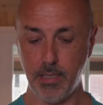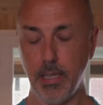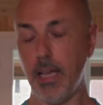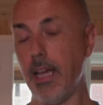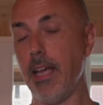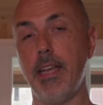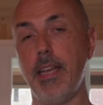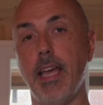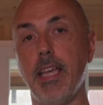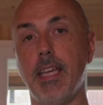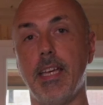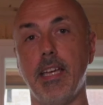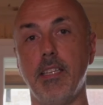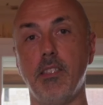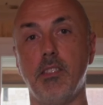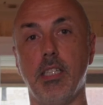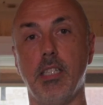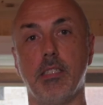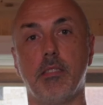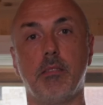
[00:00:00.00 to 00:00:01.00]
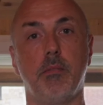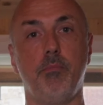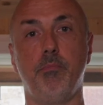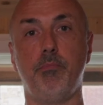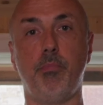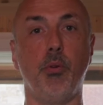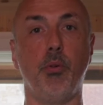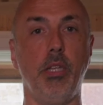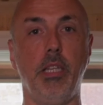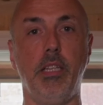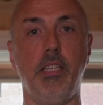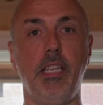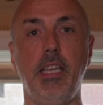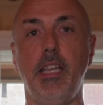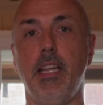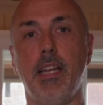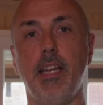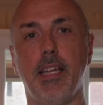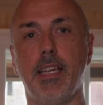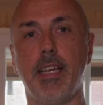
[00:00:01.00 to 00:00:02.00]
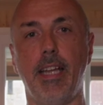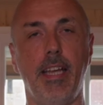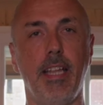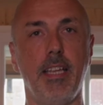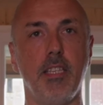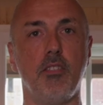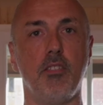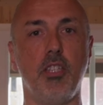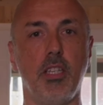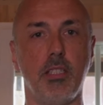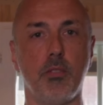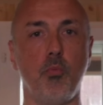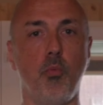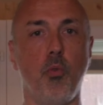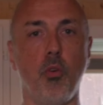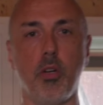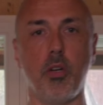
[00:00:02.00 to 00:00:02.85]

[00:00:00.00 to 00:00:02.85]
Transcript: and I can just put it here. I can just walk